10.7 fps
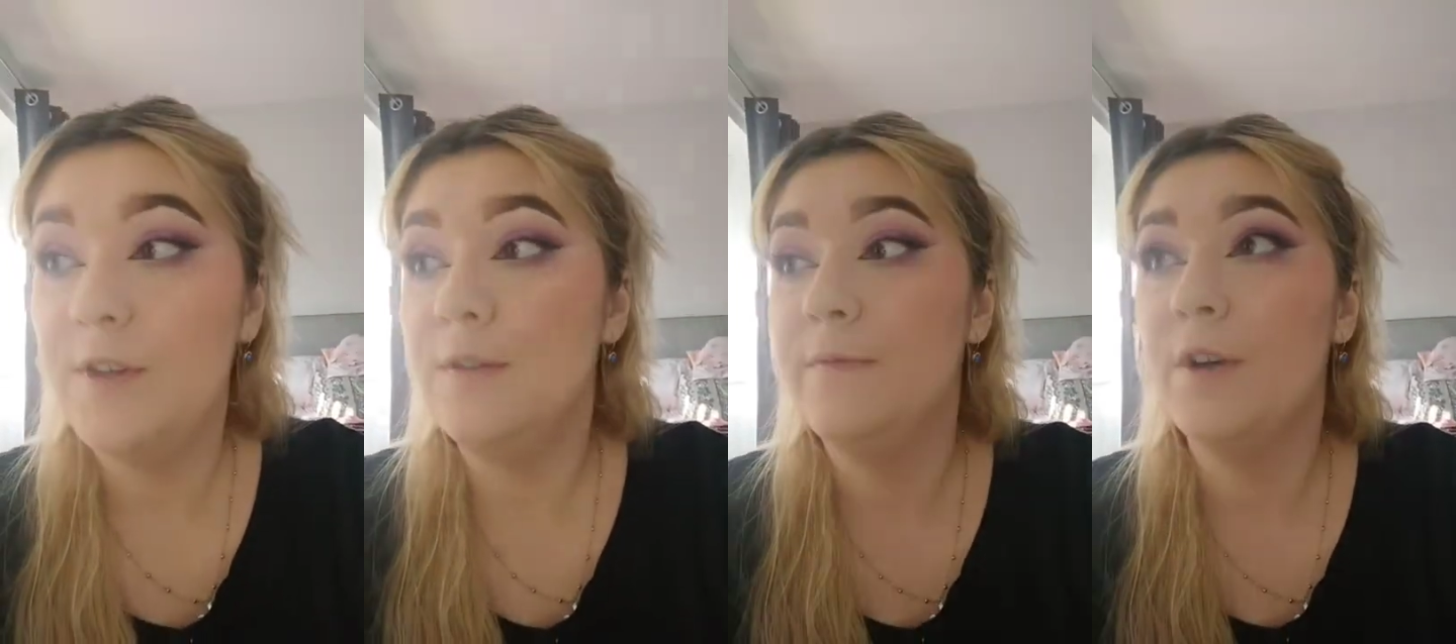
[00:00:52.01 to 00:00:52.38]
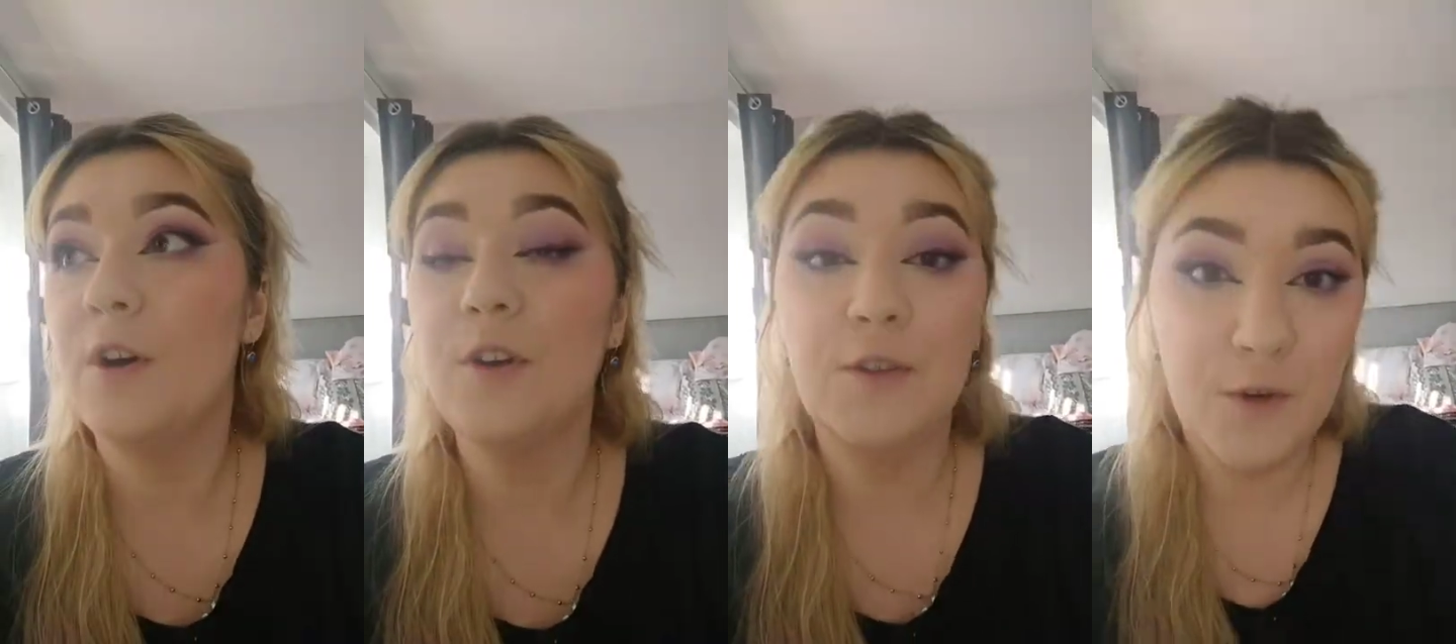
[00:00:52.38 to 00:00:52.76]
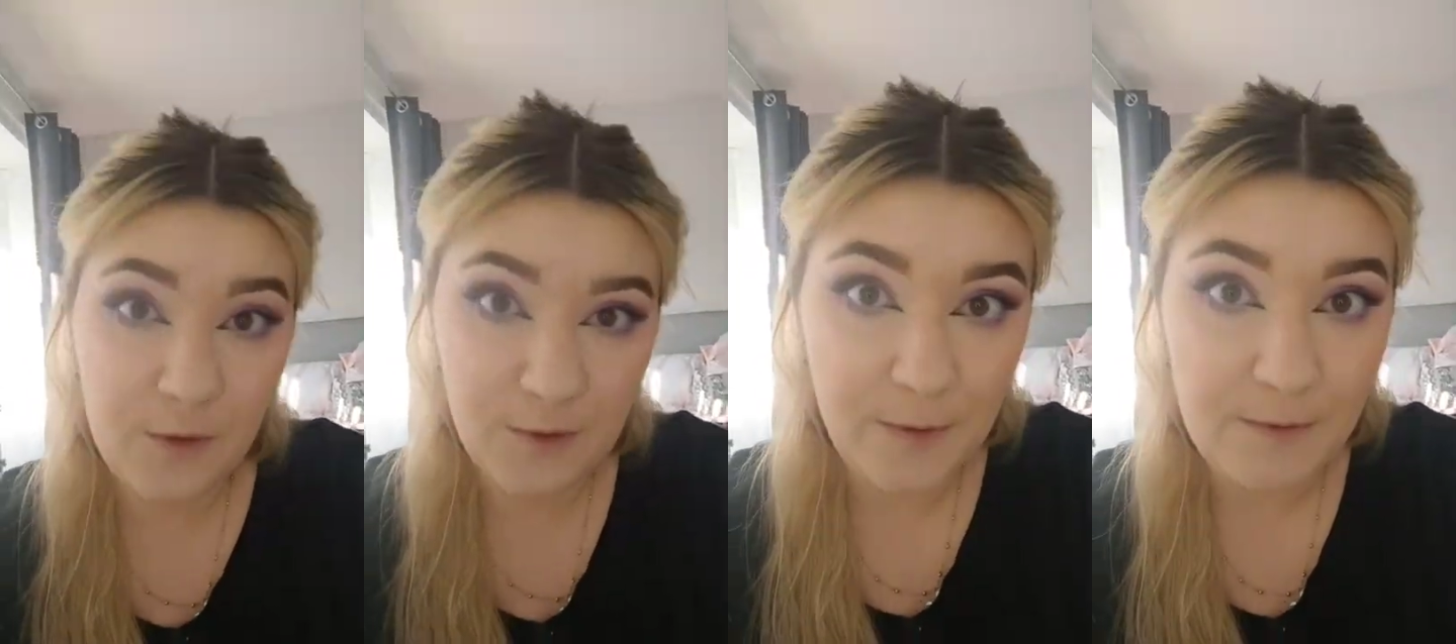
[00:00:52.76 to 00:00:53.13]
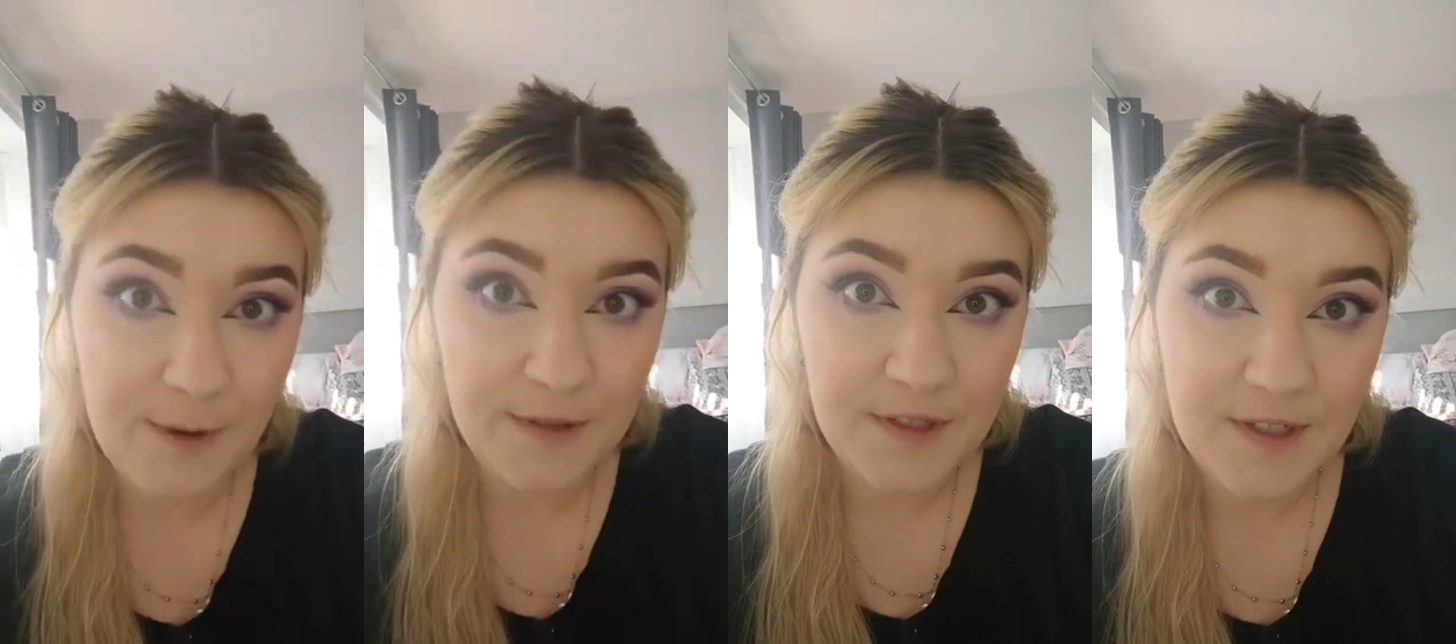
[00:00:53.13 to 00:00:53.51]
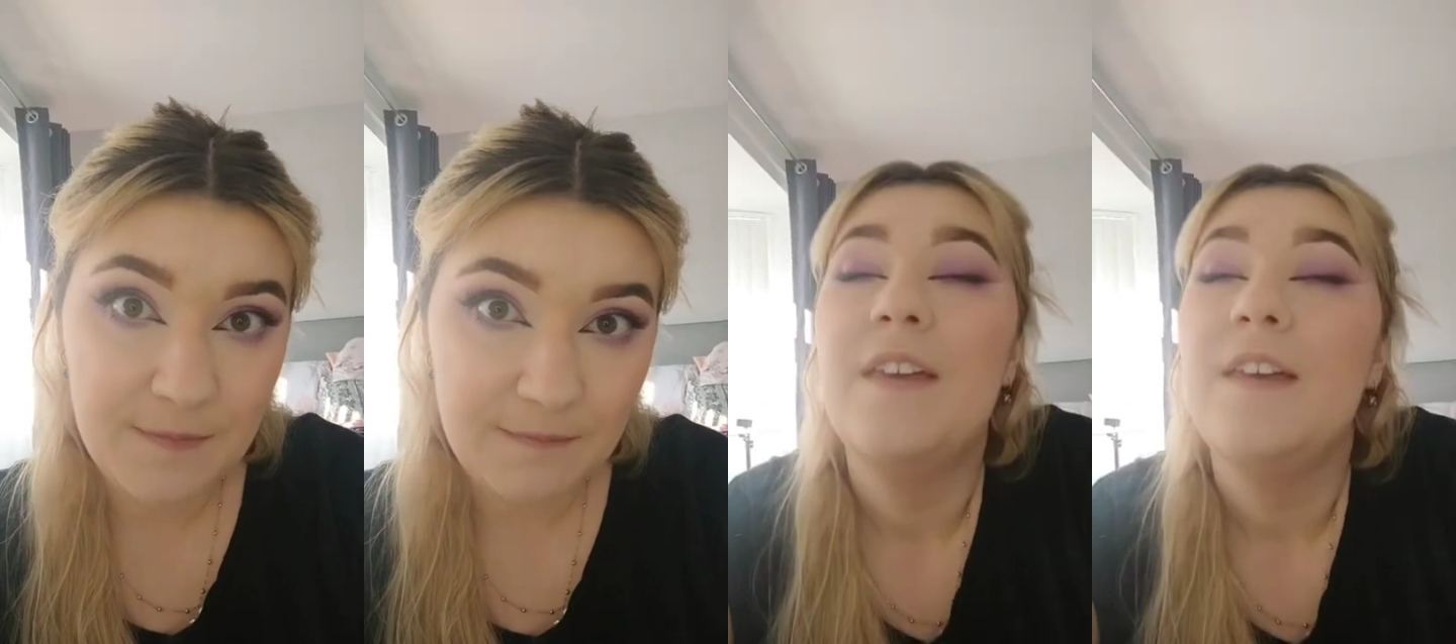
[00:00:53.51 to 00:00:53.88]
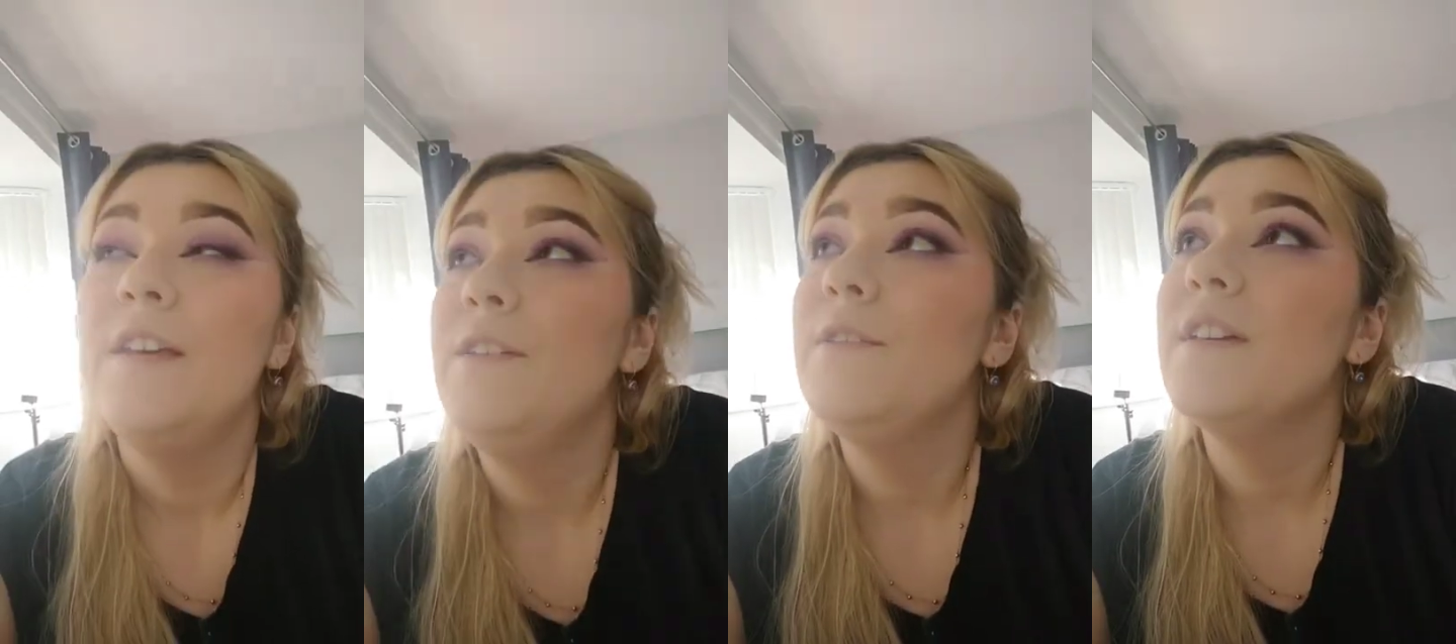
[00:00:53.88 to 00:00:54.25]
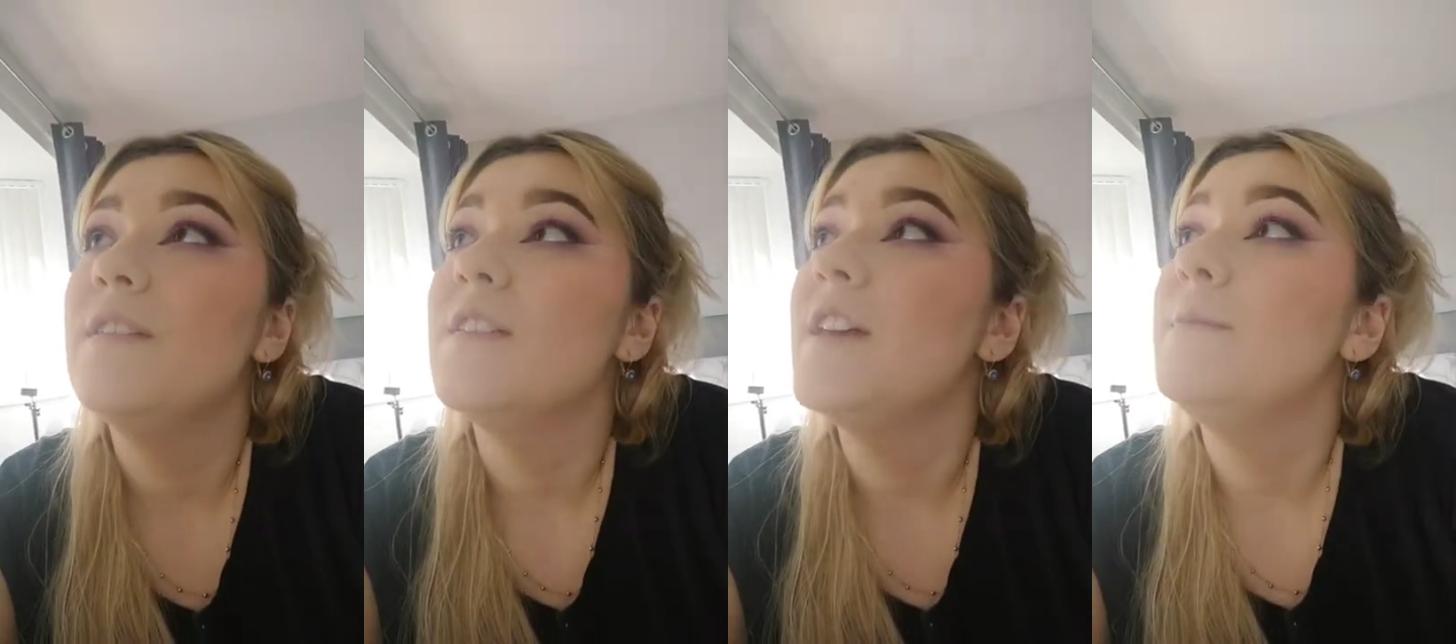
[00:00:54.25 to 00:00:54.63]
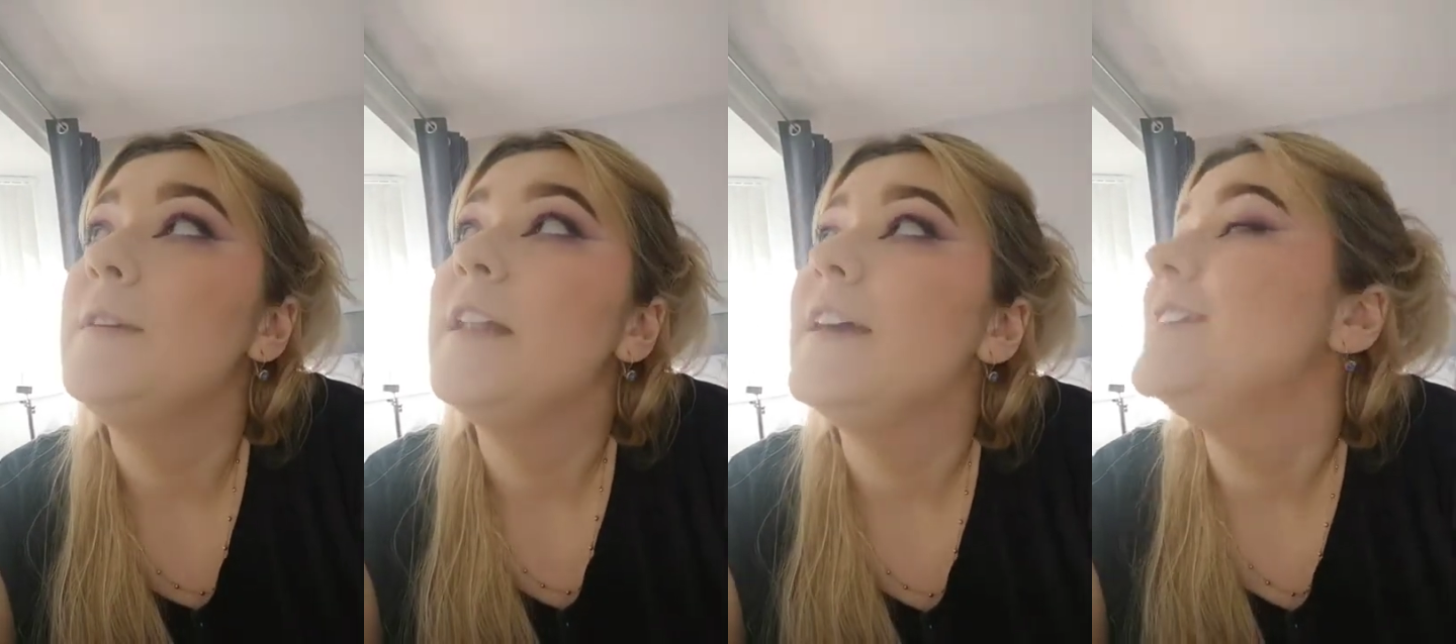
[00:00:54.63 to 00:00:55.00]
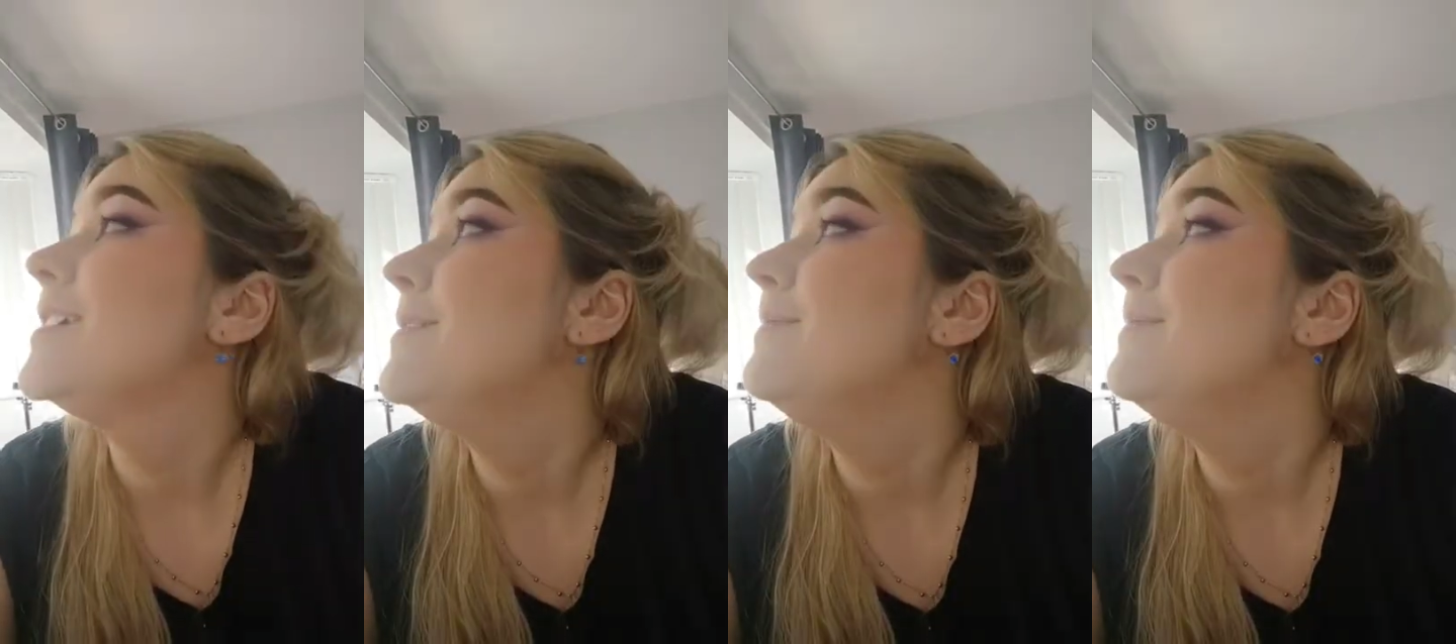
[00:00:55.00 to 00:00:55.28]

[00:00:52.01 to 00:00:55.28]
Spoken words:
you've got neutral ones. You can thank me later.